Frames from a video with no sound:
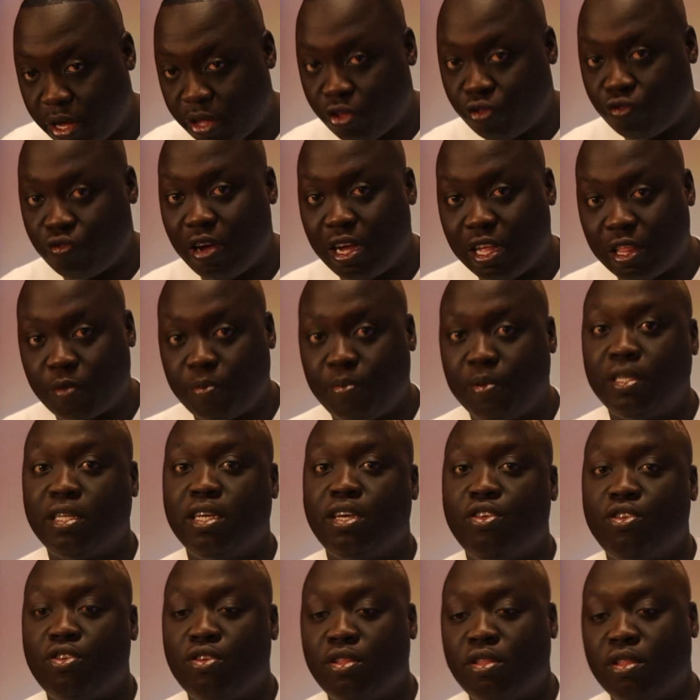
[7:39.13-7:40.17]
the bus
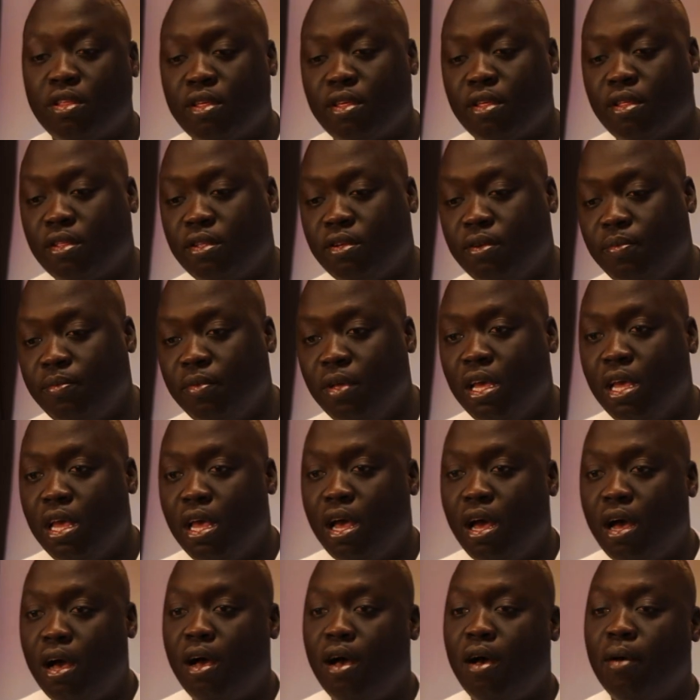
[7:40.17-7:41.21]
transportation
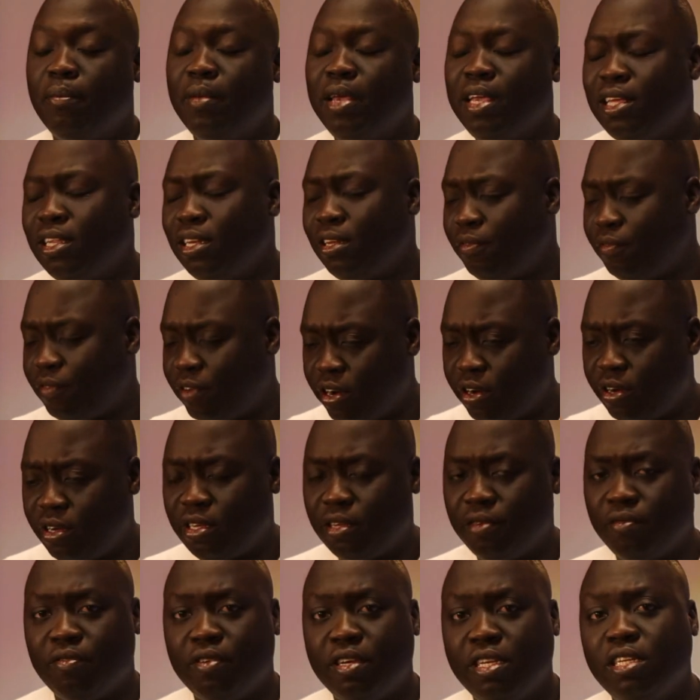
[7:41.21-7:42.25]
system, making it
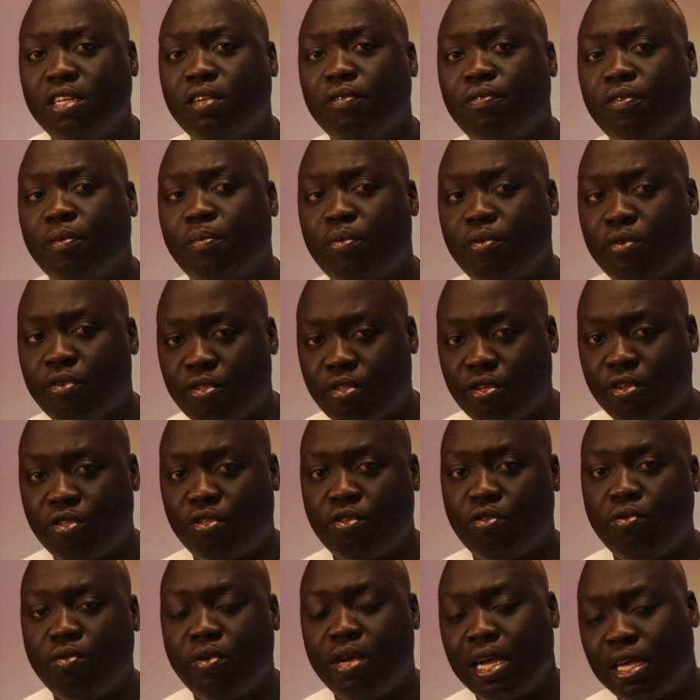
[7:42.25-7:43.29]
very convenient for
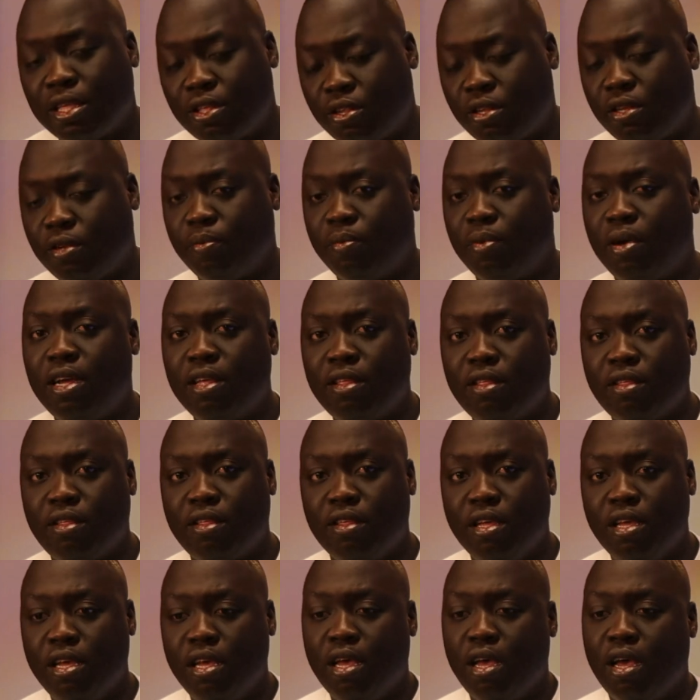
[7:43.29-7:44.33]
persons who catch the
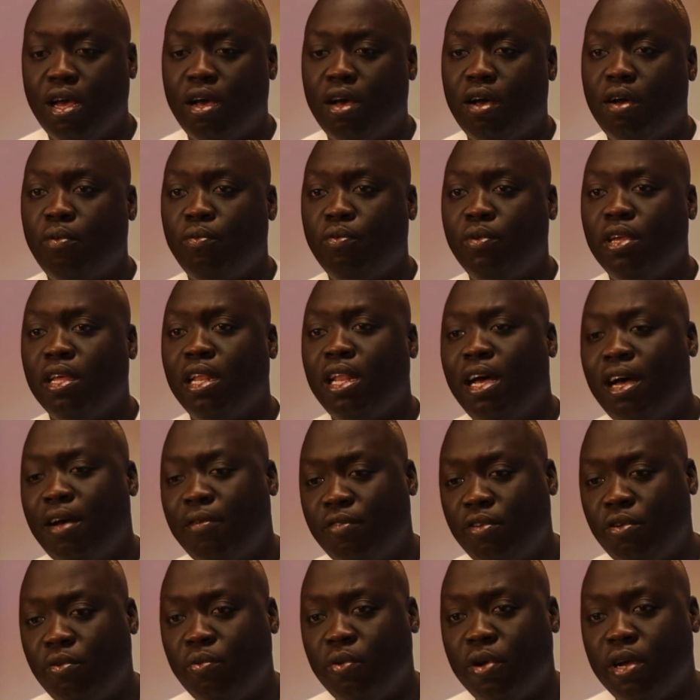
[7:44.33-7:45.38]
bus.
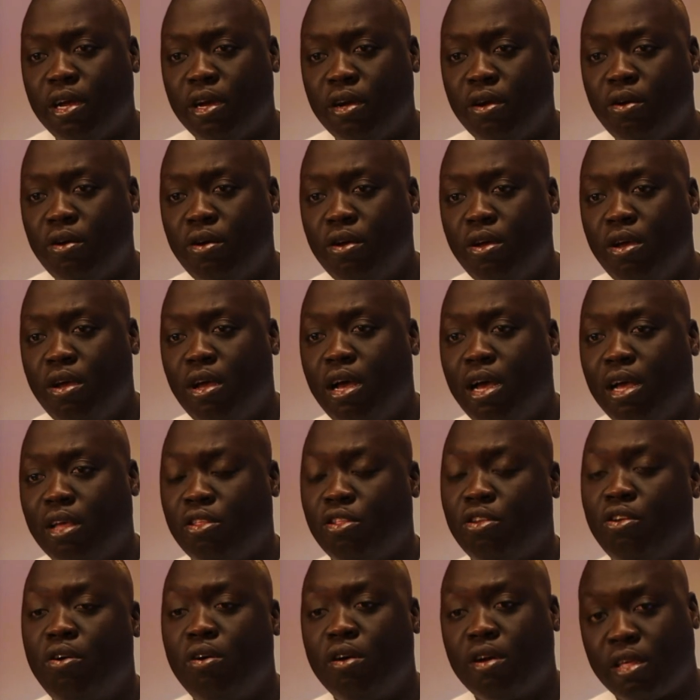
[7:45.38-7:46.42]
We'll have it where,
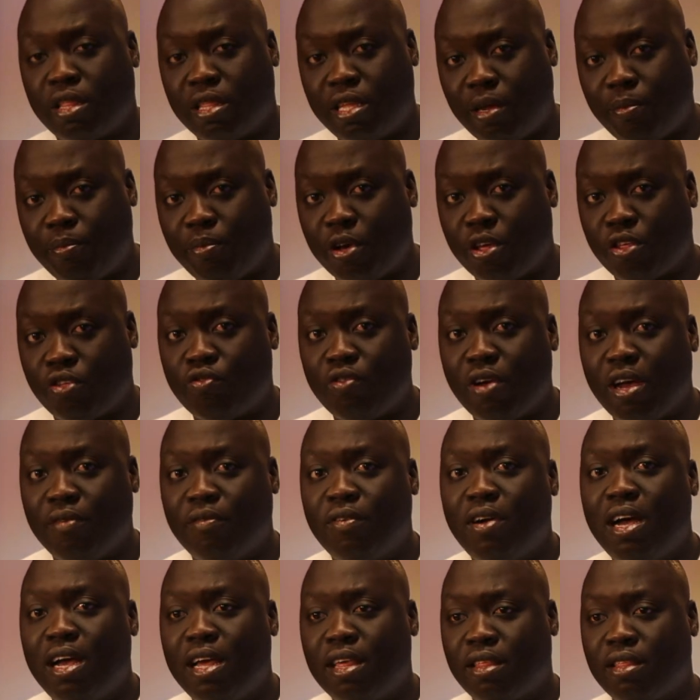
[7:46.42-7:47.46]
as long as that
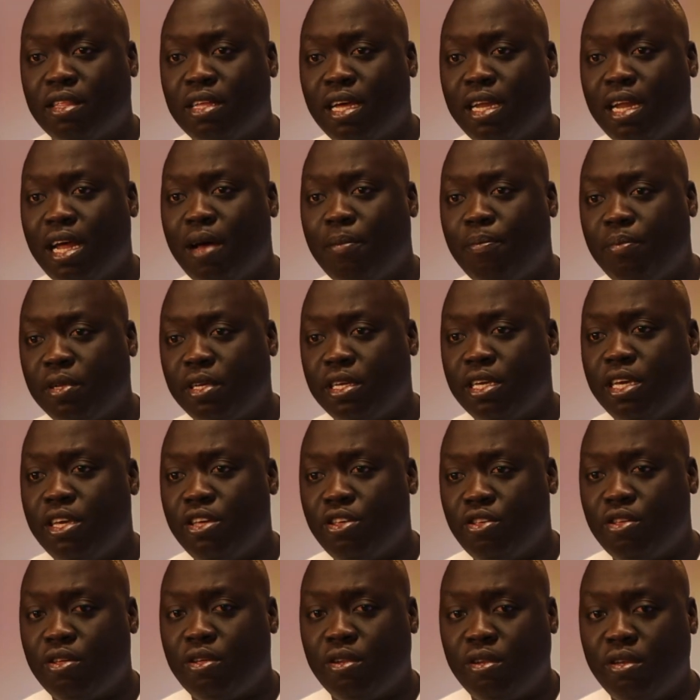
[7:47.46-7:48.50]
bus driver has that
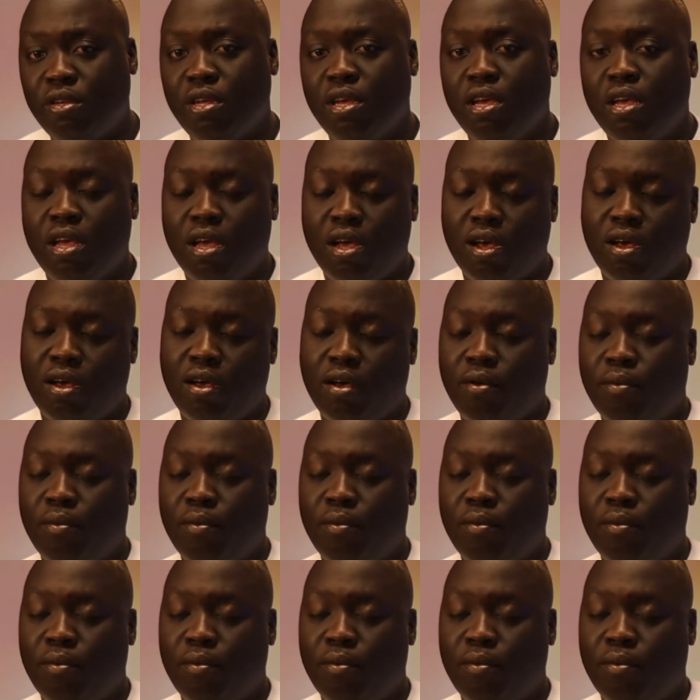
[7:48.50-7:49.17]
application,